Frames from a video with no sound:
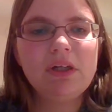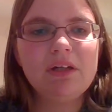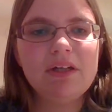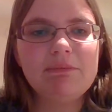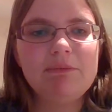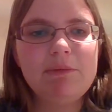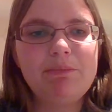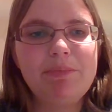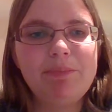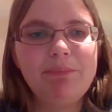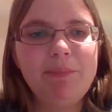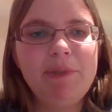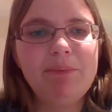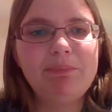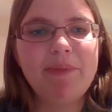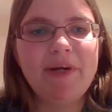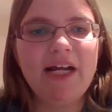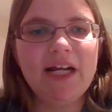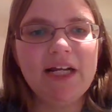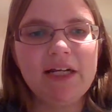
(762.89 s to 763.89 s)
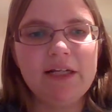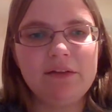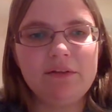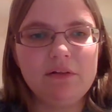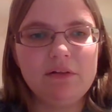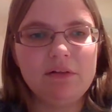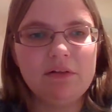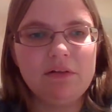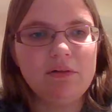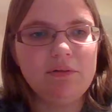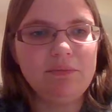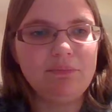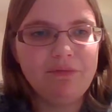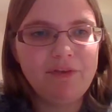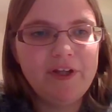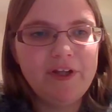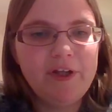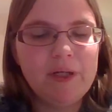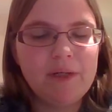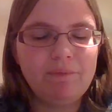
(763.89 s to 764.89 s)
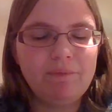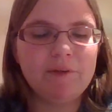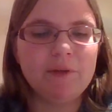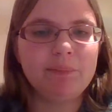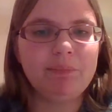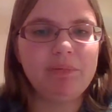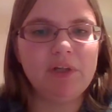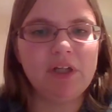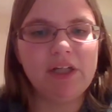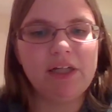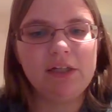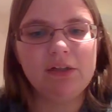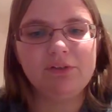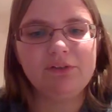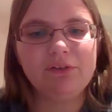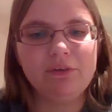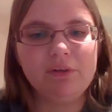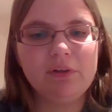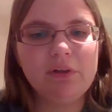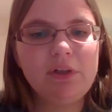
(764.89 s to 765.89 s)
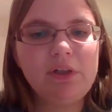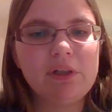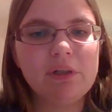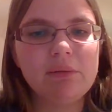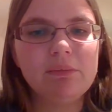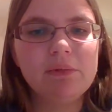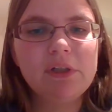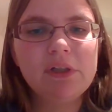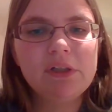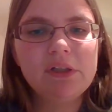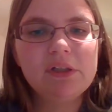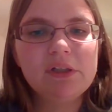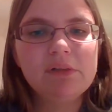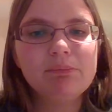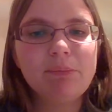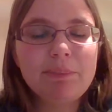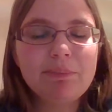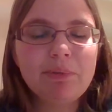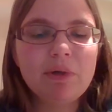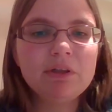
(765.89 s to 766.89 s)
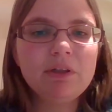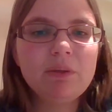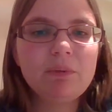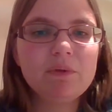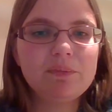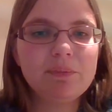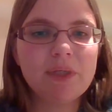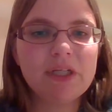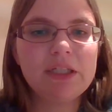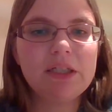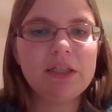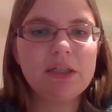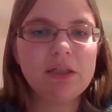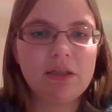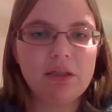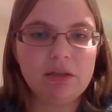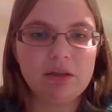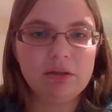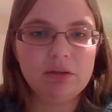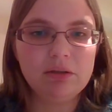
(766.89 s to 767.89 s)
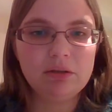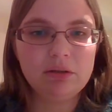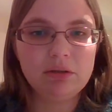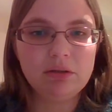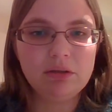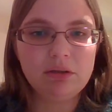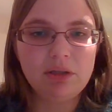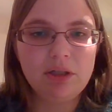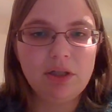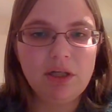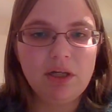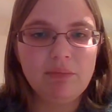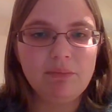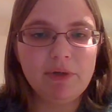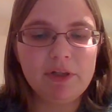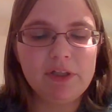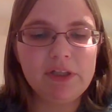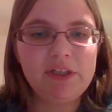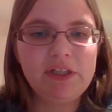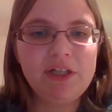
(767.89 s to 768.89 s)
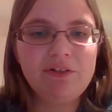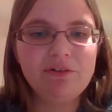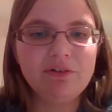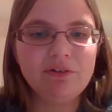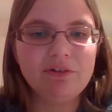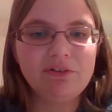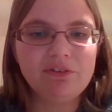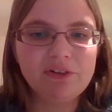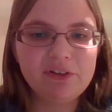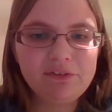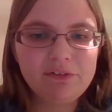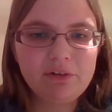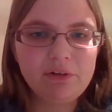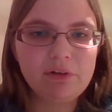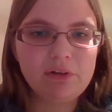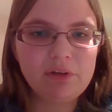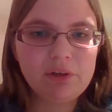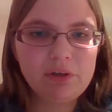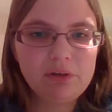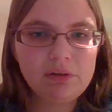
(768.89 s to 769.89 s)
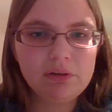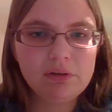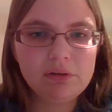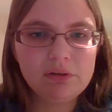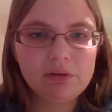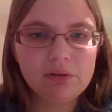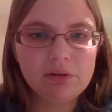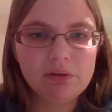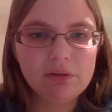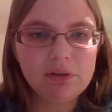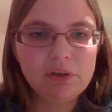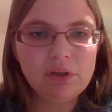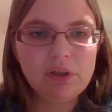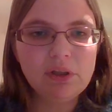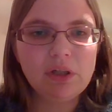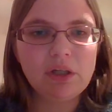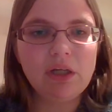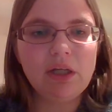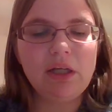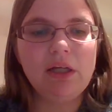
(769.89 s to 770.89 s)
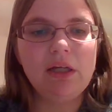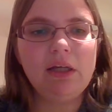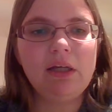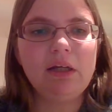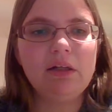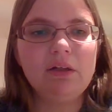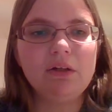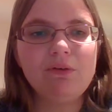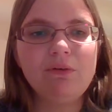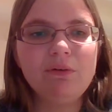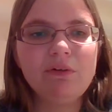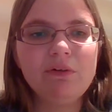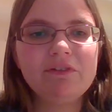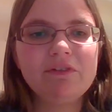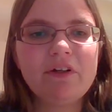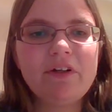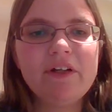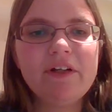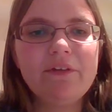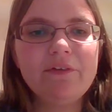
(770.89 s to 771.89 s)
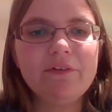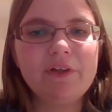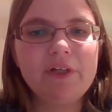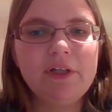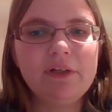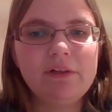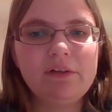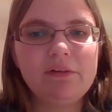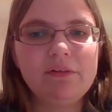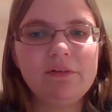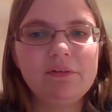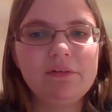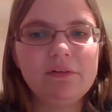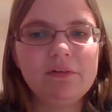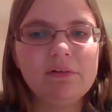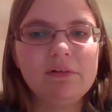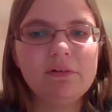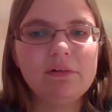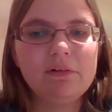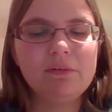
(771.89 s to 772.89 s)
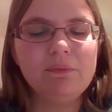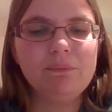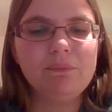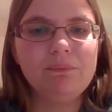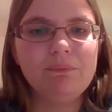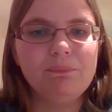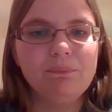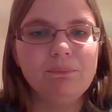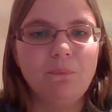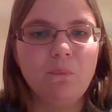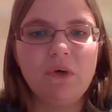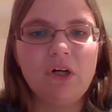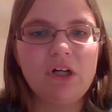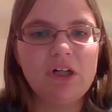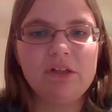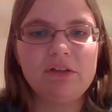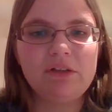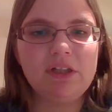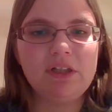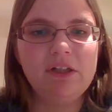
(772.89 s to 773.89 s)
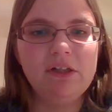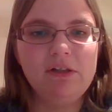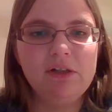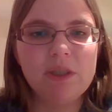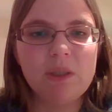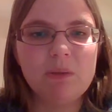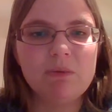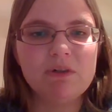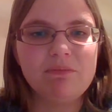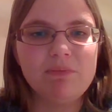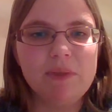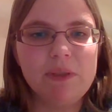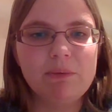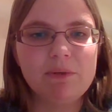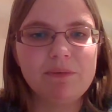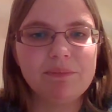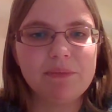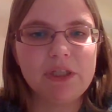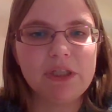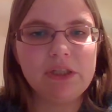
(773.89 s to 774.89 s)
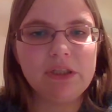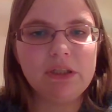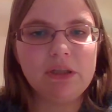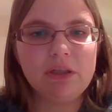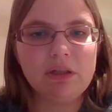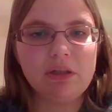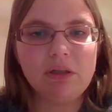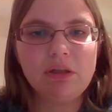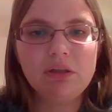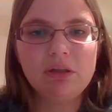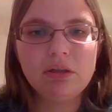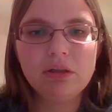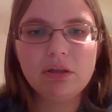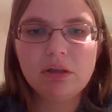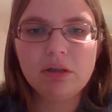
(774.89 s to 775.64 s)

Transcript: and we meet back at the theater for the play at a certain time. My partner was my EA. The teacher insisted on it, and of course, none of the other kids wanted to hang out with me with my EA.